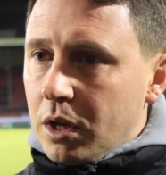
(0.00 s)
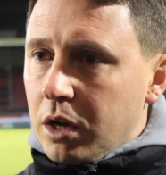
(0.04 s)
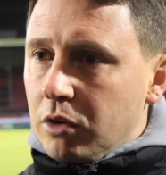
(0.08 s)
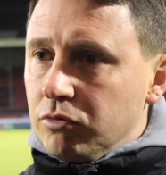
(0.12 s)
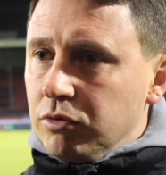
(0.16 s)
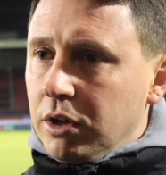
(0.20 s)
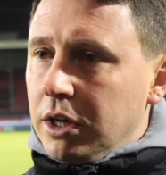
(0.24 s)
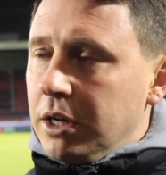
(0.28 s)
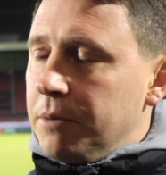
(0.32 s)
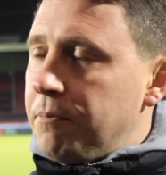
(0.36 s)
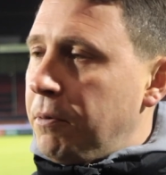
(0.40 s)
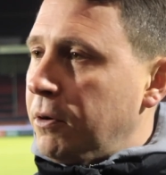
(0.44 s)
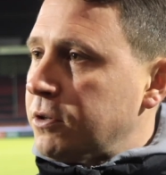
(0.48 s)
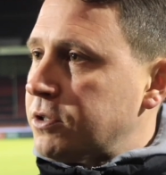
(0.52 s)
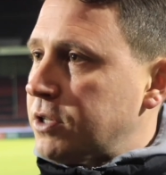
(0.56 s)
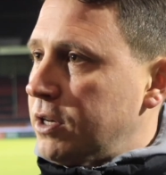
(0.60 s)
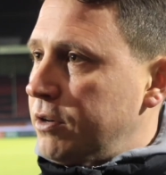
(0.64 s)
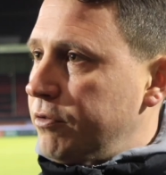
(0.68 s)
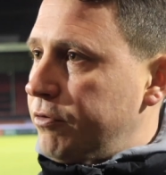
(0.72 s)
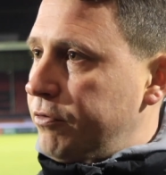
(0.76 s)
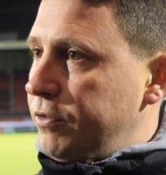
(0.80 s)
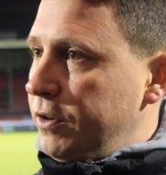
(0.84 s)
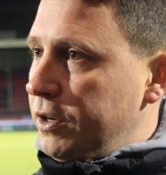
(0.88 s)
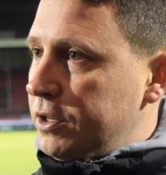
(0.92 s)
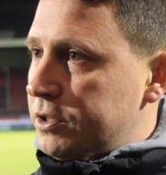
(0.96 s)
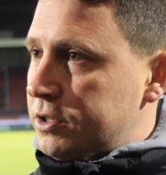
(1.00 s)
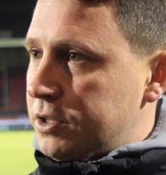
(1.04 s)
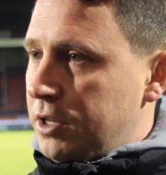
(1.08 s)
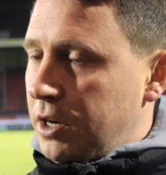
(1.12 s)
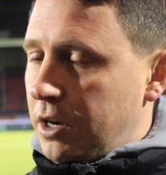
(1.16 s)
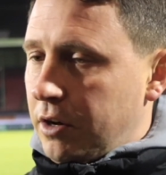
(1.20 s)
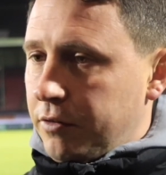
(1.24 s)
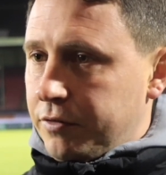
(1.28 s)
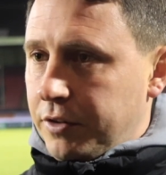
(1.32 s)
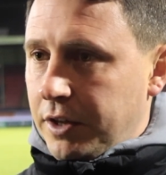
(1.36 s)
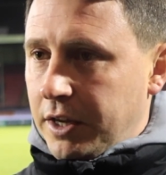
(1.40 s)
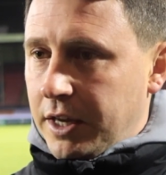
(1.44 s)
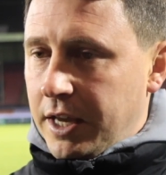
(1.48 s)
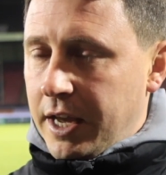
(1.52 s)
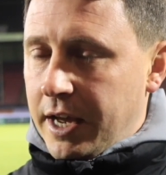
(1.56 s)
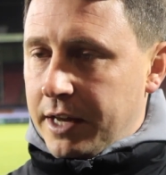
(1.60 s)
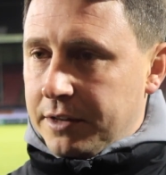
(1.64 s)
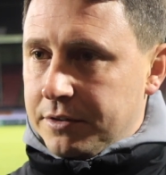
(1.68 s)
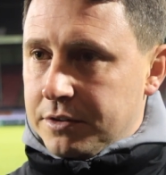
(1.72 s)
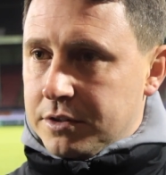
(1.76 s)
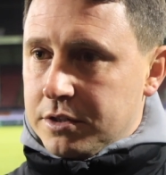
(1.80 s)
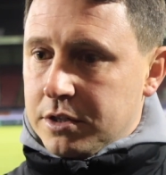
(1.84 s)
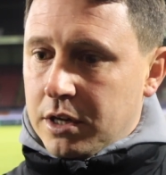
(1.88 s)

really positive first half that he had.